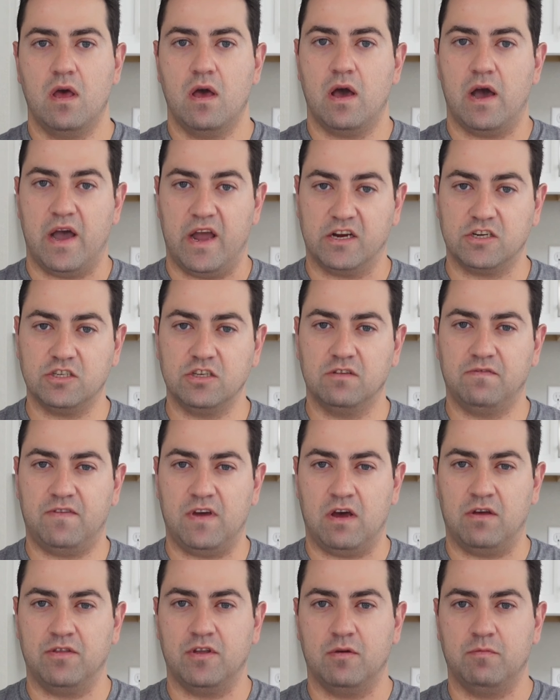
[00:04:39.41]
I actually
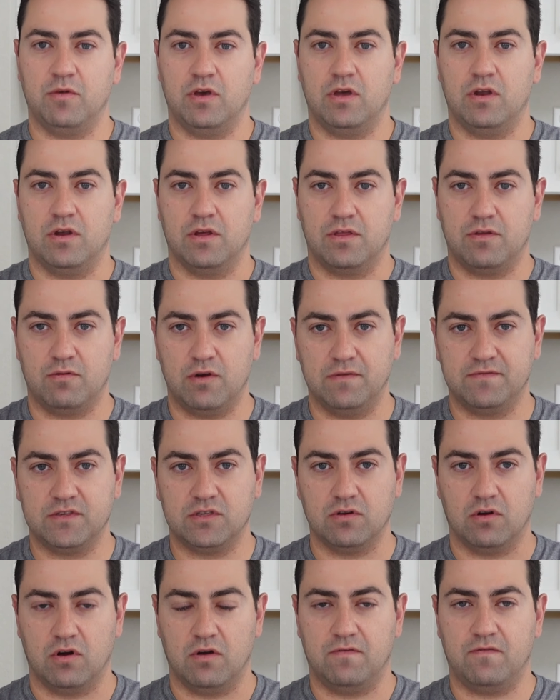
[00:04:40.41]
found them in a thrift
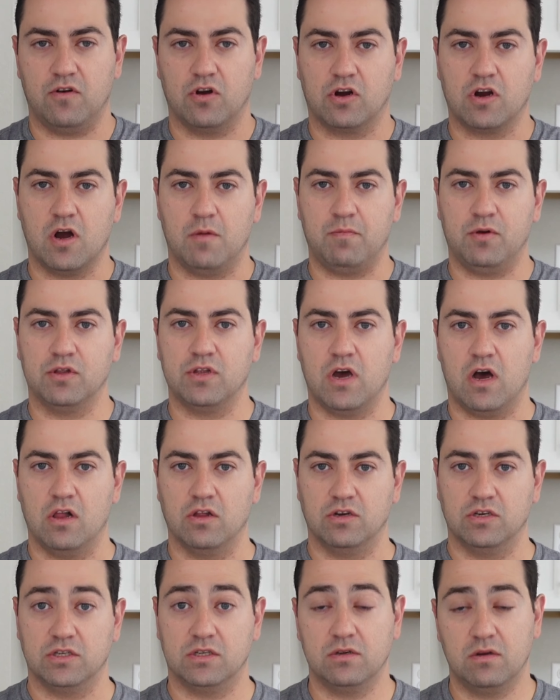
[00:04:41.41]
store for a couple
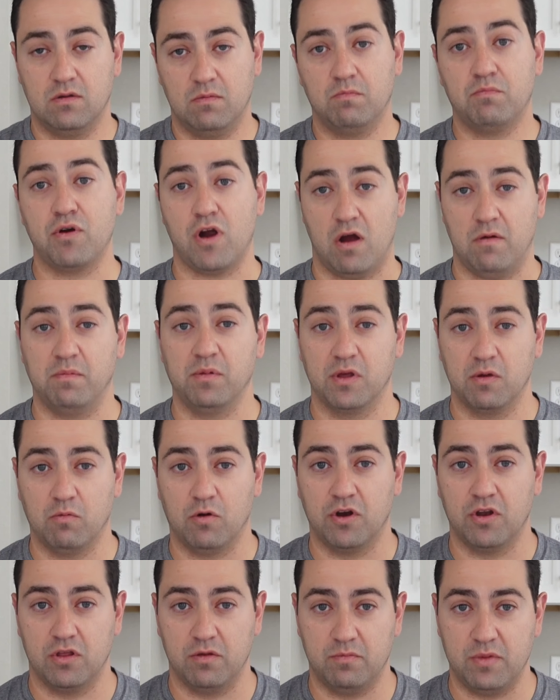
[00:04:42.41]
dollars. Probably
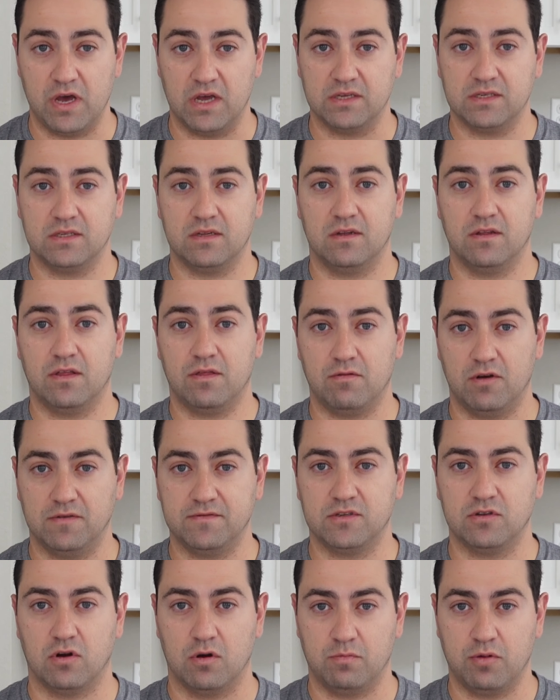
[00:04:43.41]
one of the best thrift
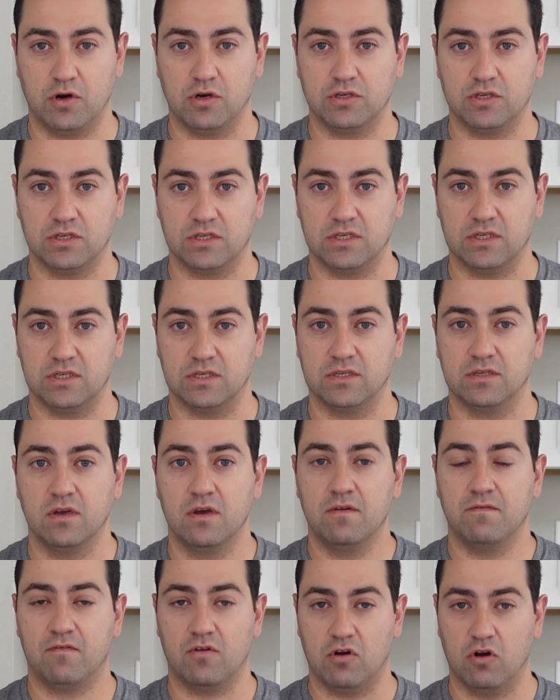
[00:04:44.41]
store purchases
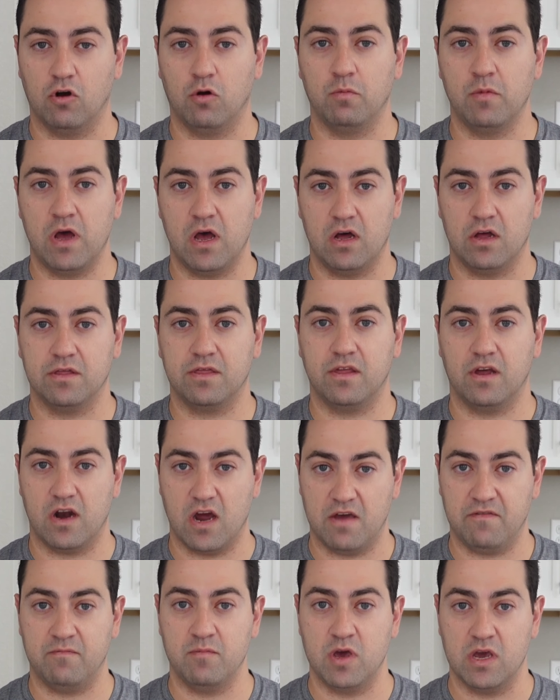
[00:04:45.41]
for home health that
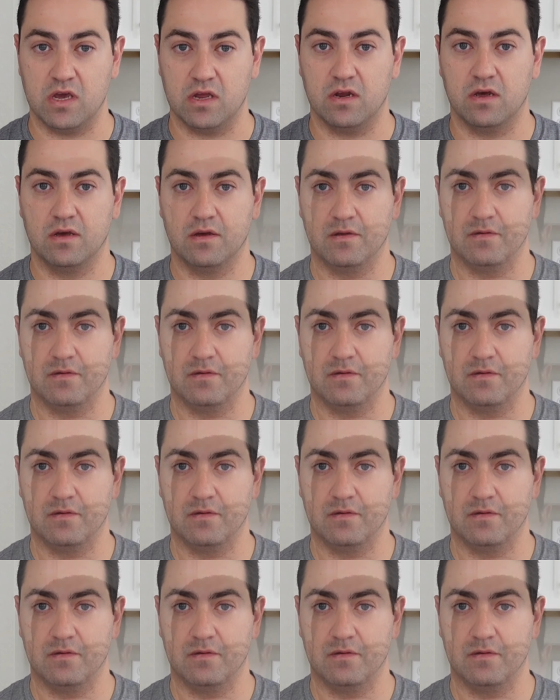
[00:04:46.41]
I've made.